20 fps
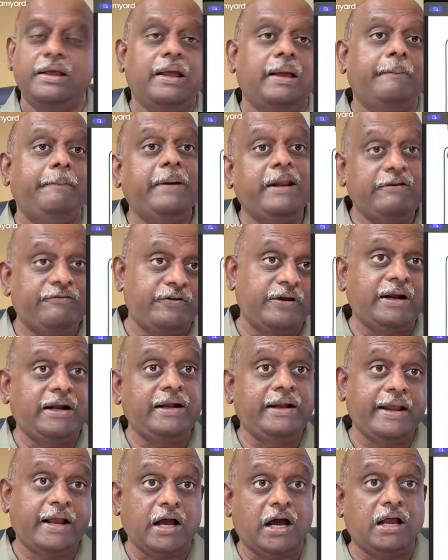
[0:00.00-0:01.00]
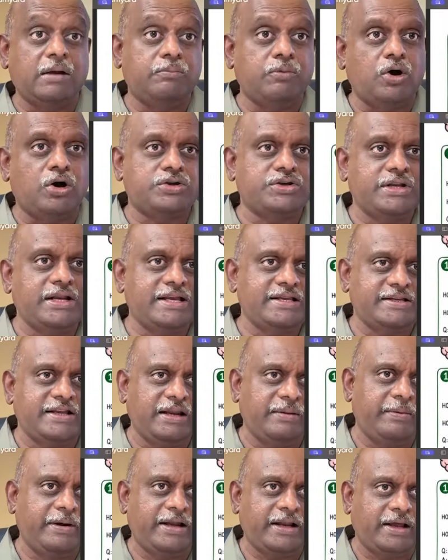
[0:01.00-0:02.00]
peripheral decarboxylase
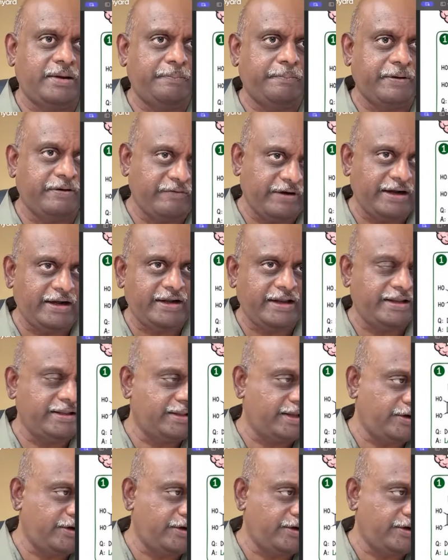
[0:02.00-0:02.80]
inhibitor, preventing the